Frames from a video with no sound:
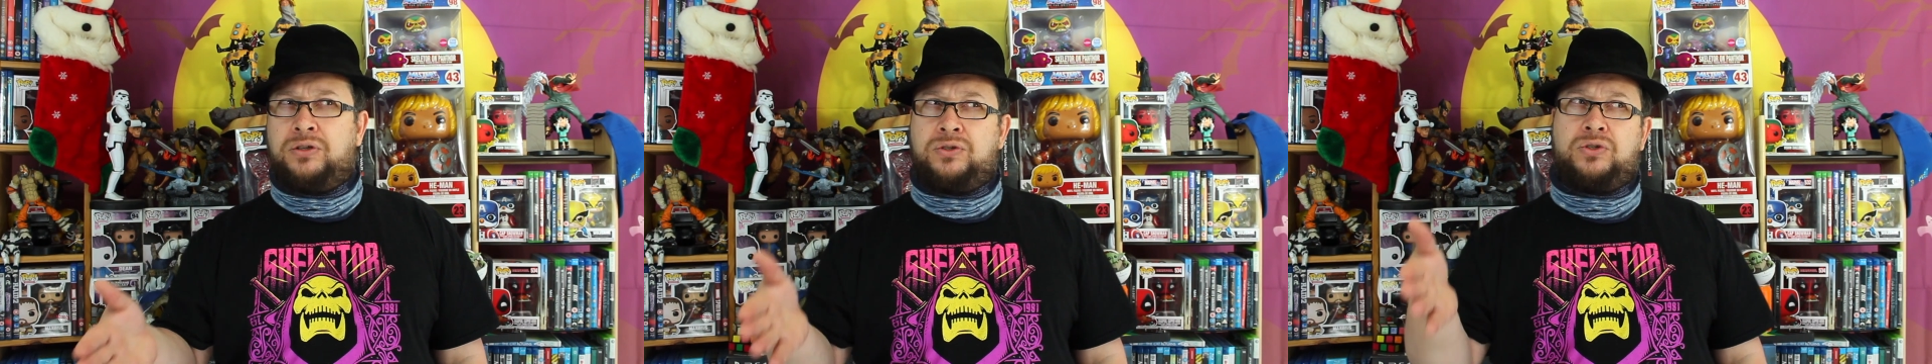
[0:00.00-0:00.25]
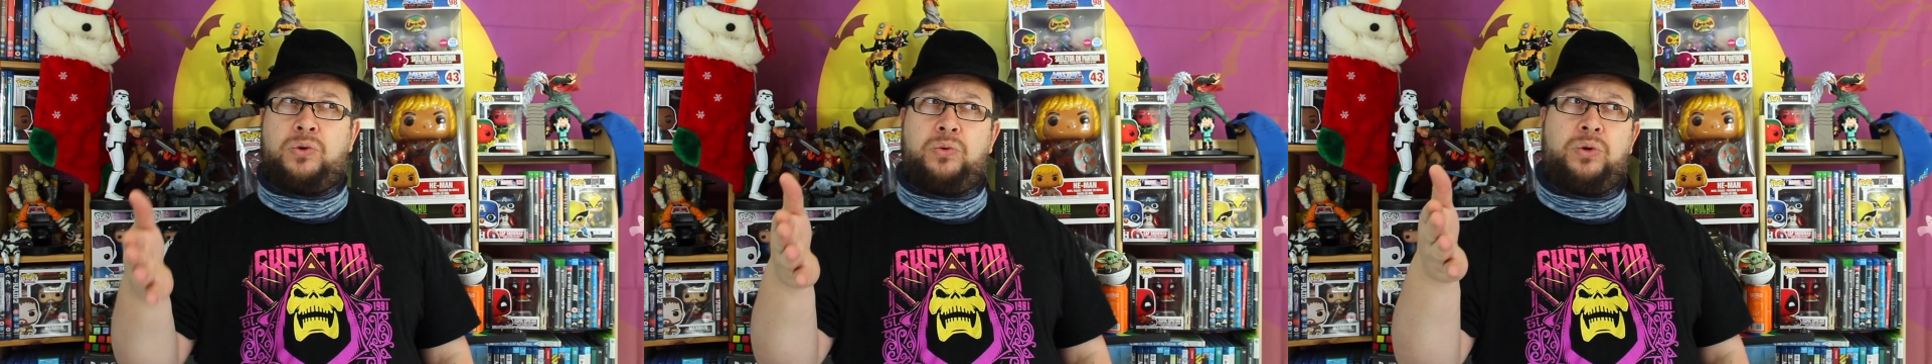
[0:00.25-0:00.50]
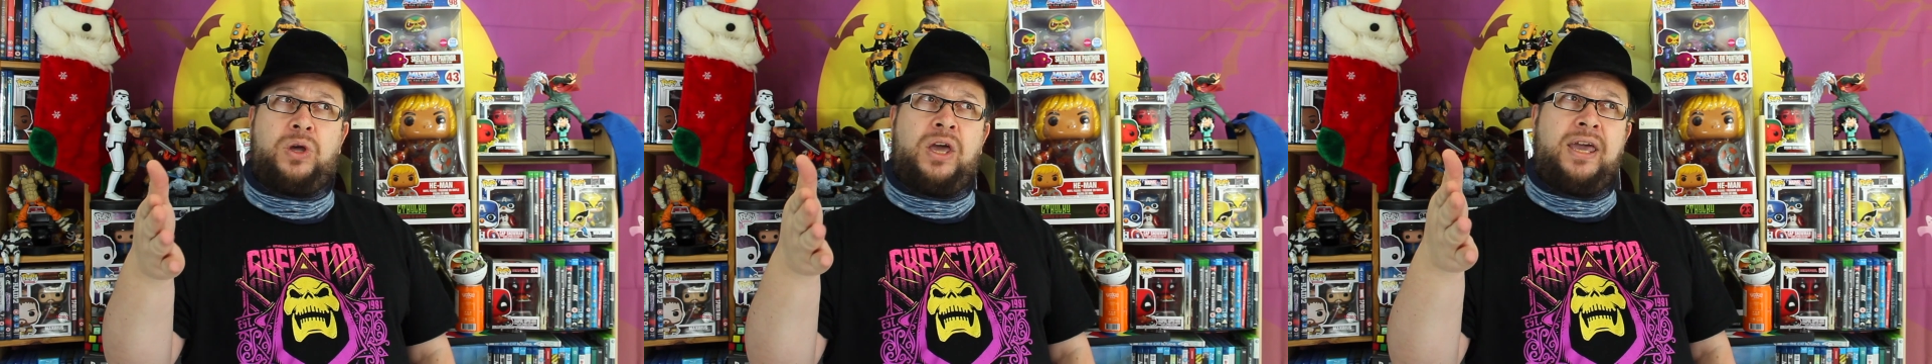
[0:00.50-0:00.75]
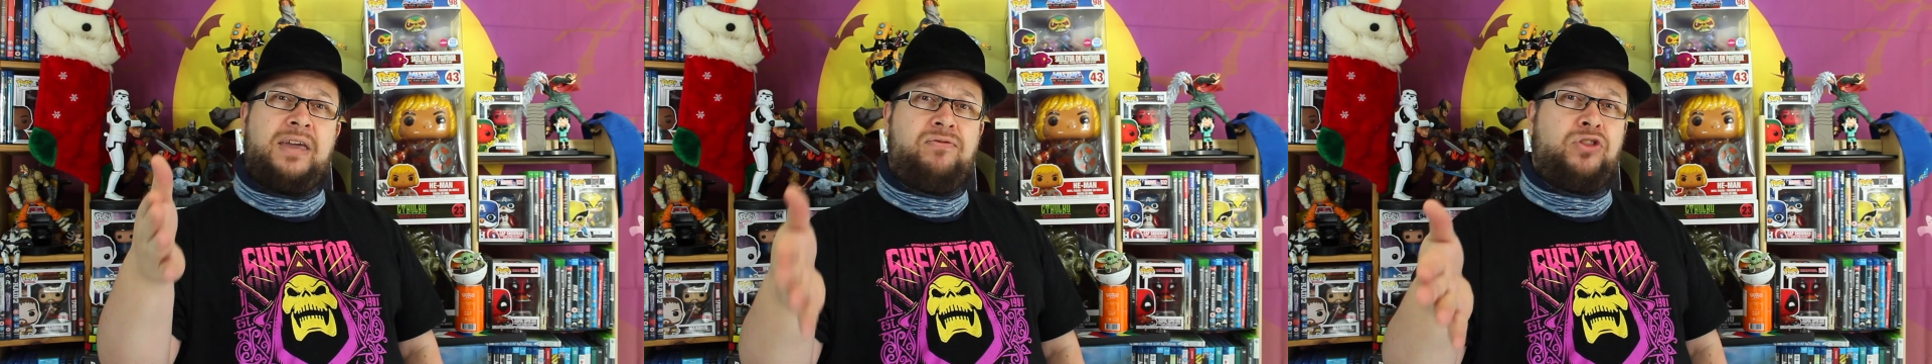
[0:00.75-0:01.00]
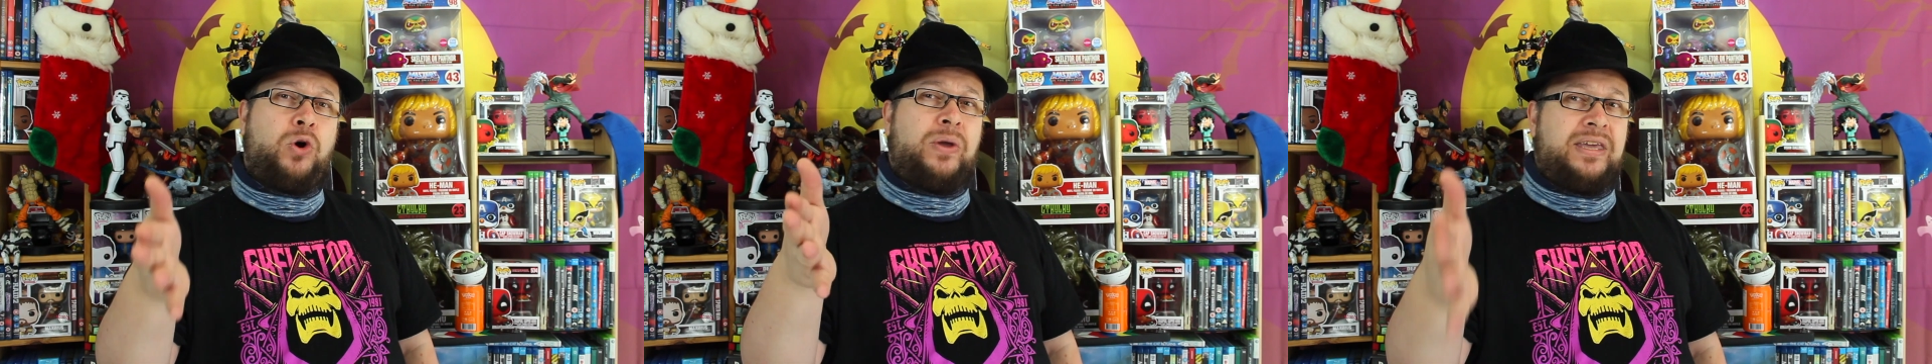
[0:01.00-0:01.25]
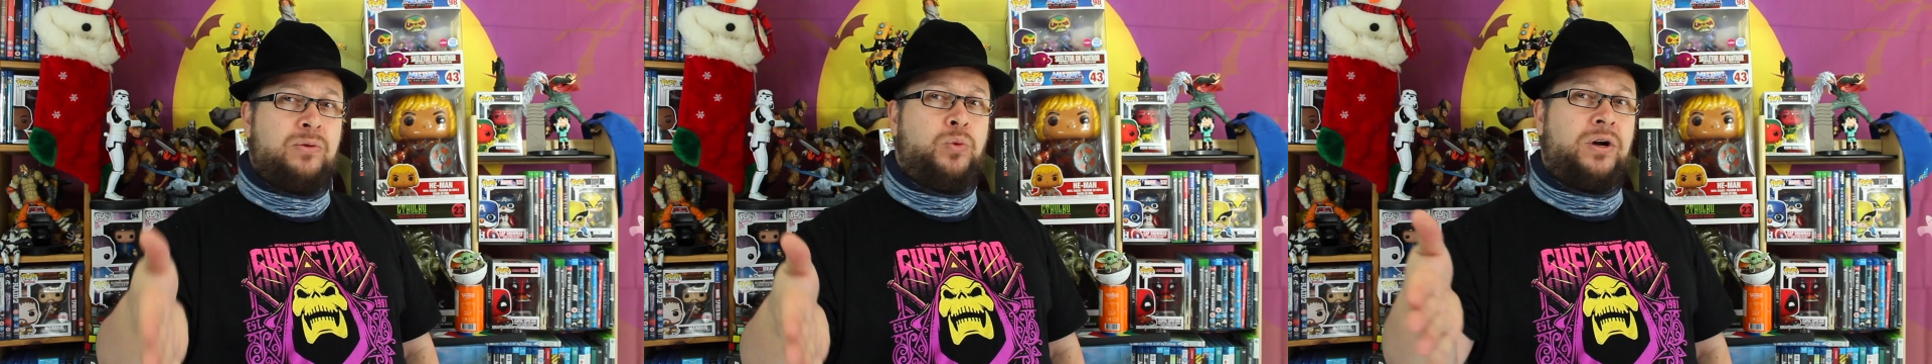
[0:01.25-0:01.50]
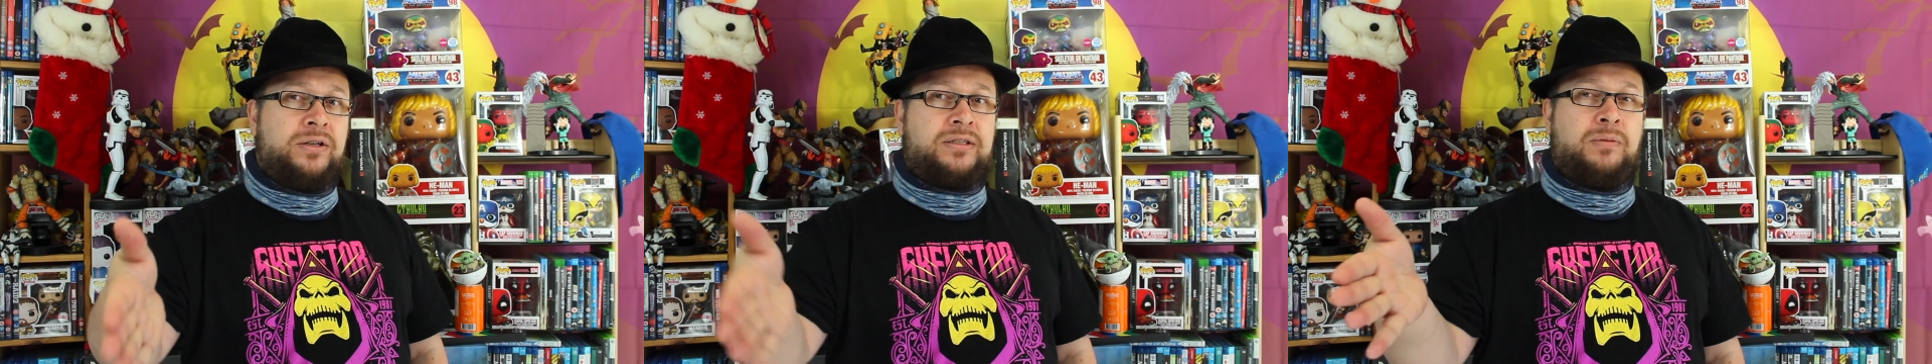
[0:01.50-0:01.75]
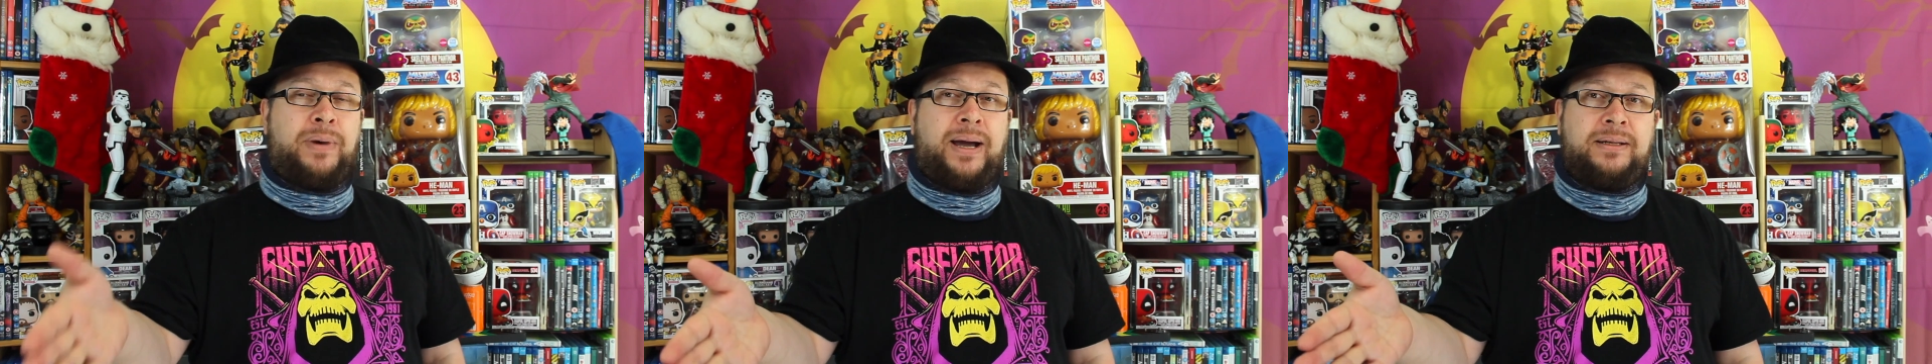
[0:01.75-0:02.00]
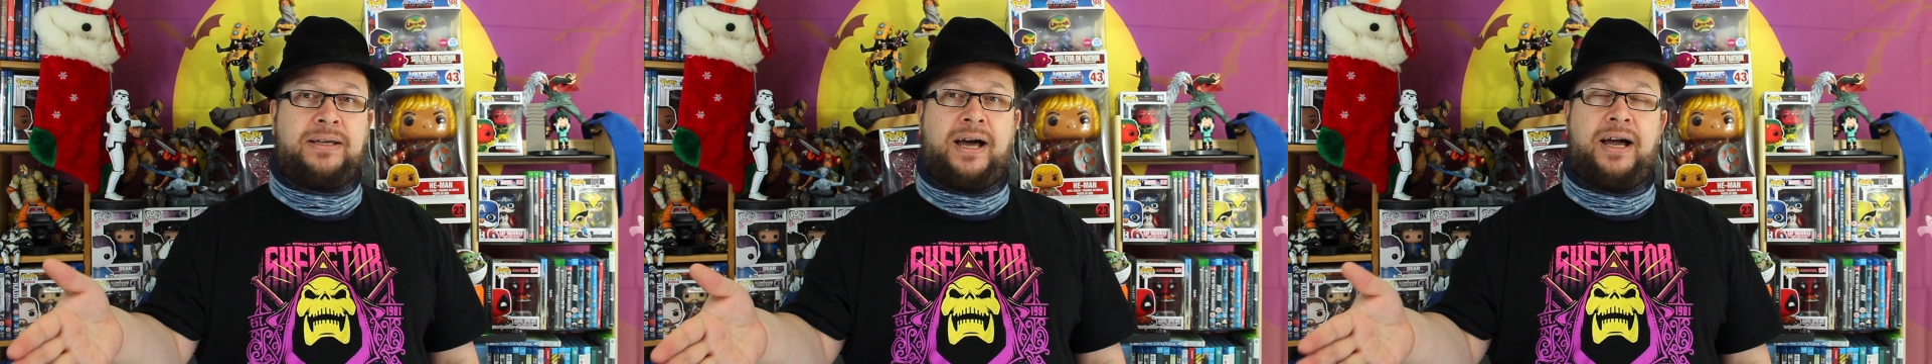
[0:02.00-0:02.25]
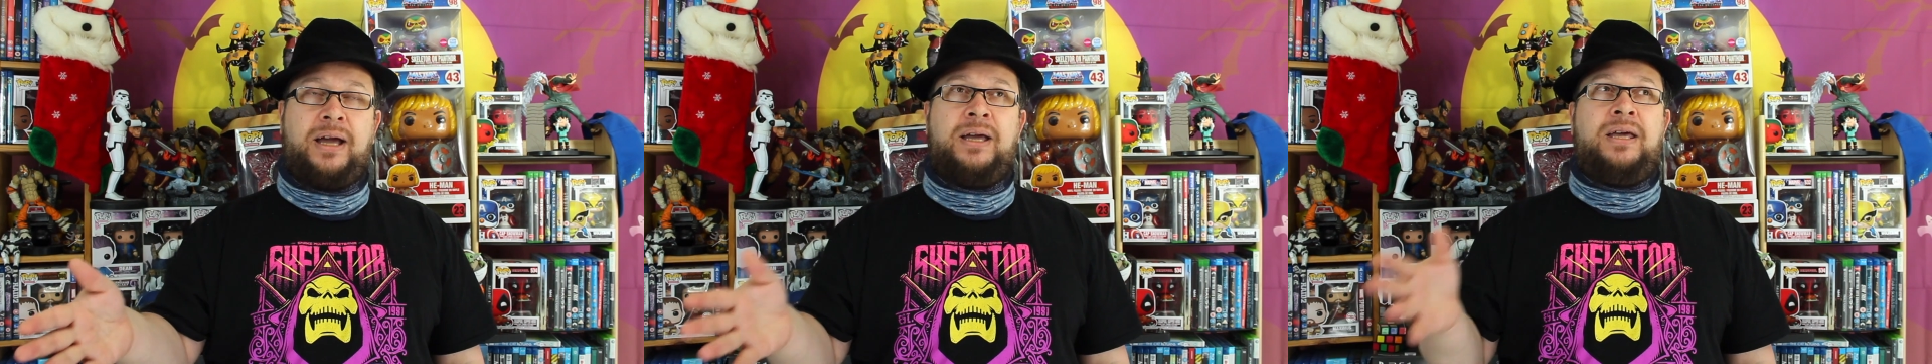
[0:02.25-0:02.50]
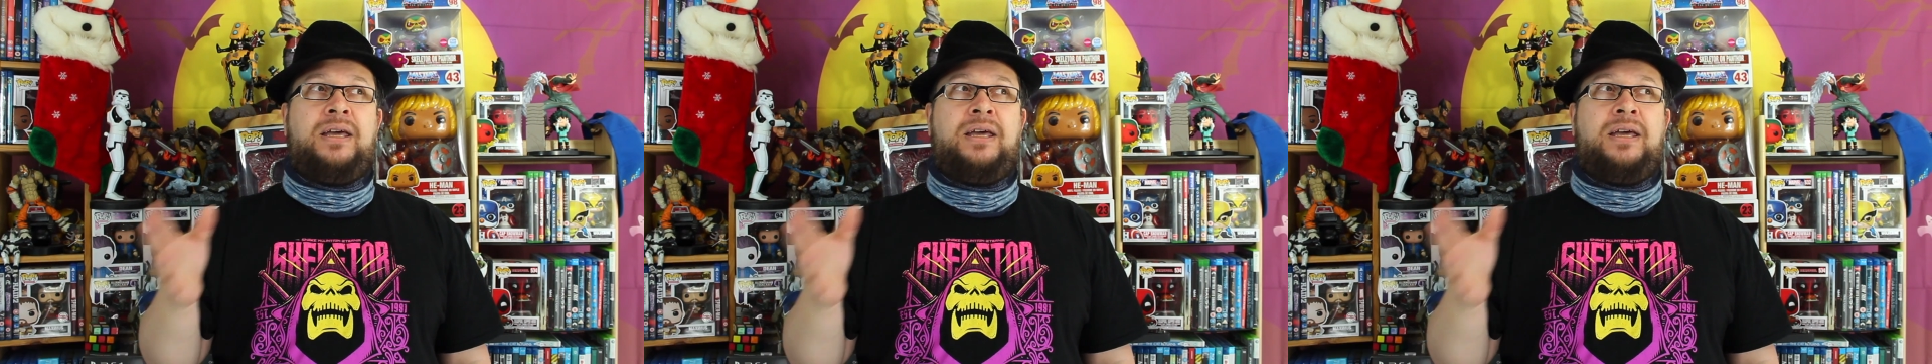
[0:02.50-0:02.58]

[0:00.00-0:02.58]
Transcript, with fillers: So even though he was the bad guy,